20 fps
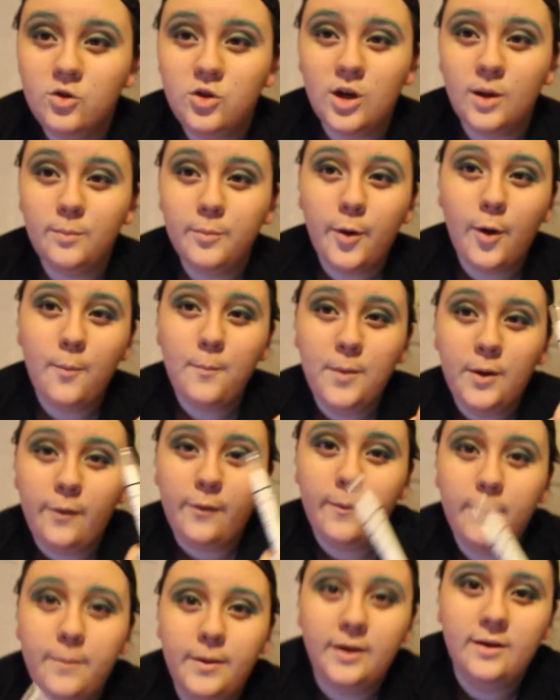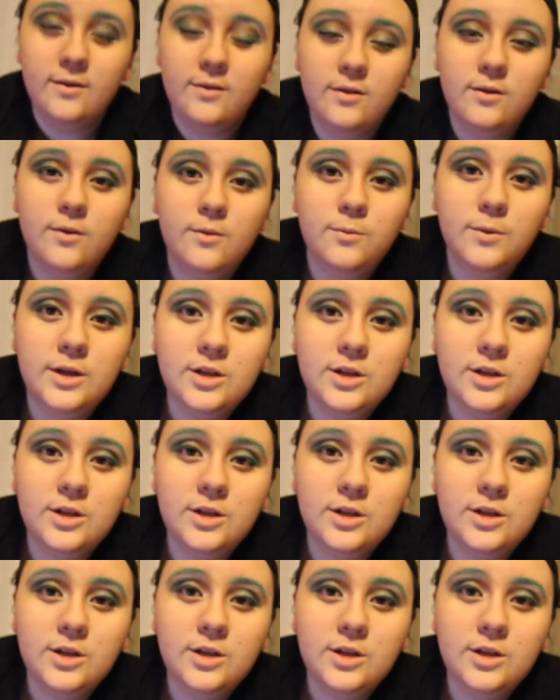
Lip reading: Jumbo Milk Pencil,